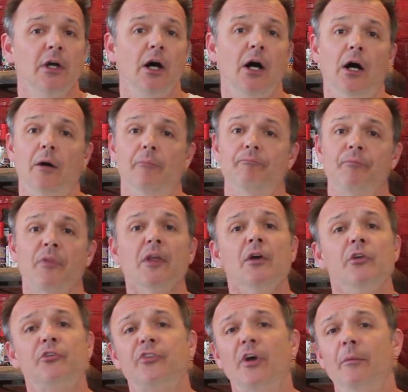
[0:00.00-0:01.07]

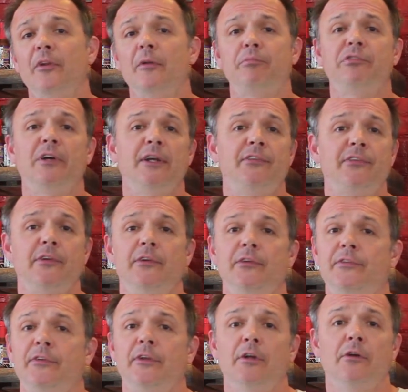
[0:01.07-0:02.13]
Some of the
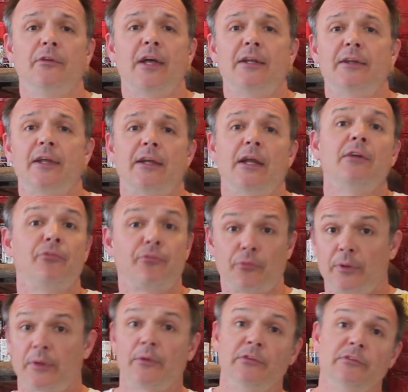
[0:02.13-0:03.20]
places, you know, that I
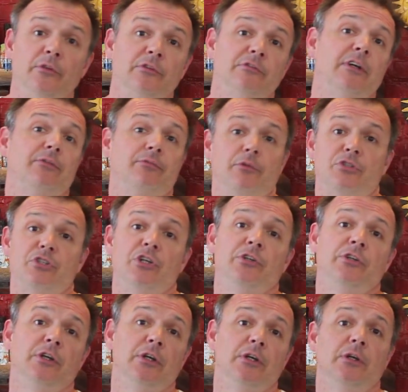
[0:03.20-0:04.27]
frequent are like
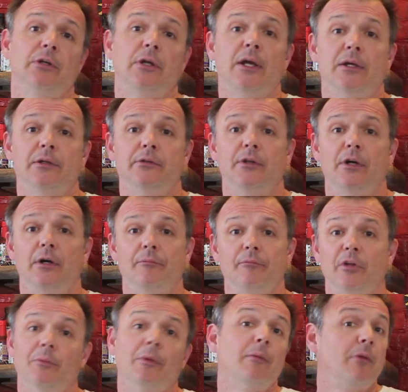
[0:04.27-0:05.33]
Virginia, and
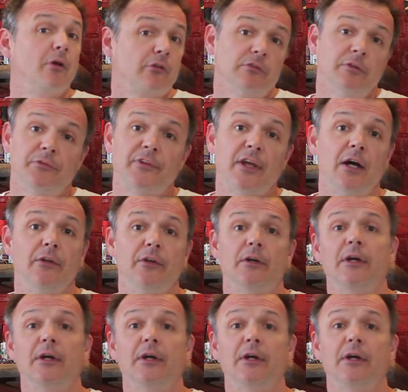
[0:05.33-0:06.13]
you know, my mother lives down there.